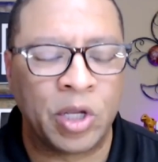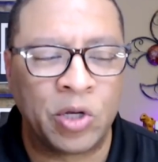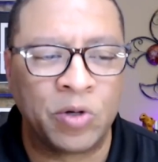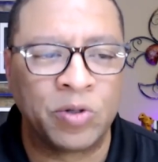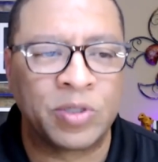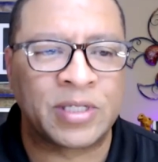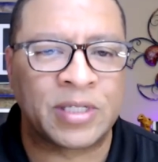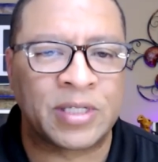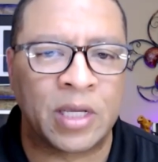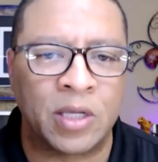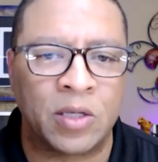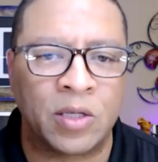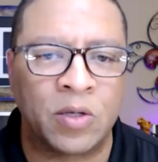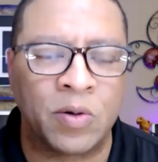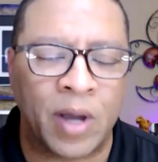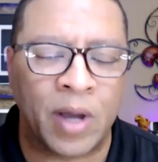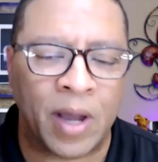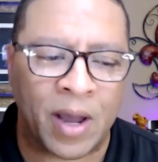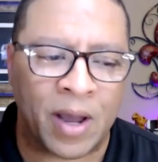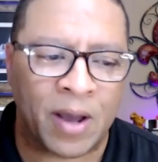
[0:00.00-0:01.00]

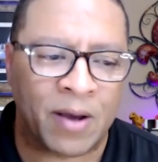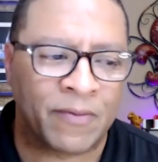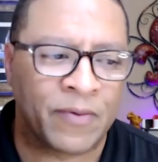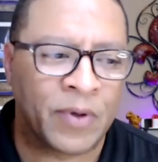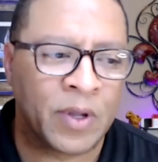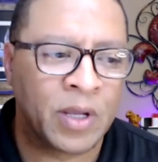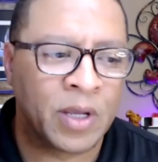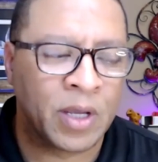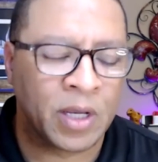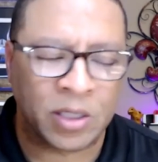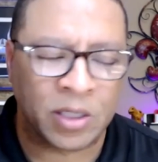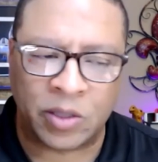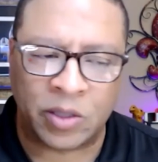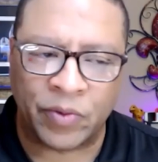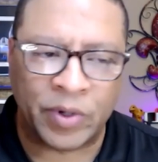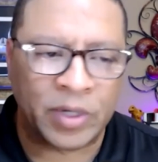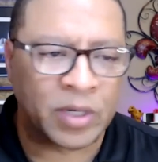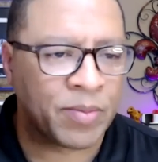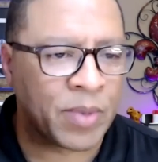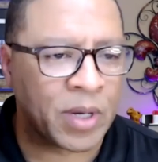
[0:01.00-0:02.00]
you have it's
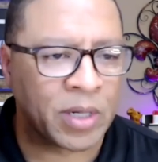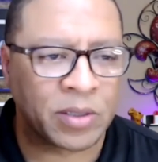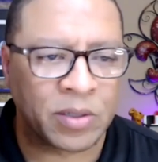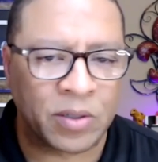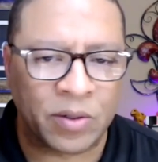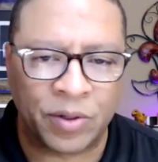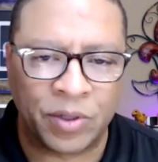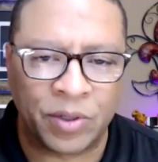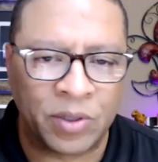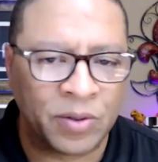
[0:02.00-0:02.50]
3 dimensional.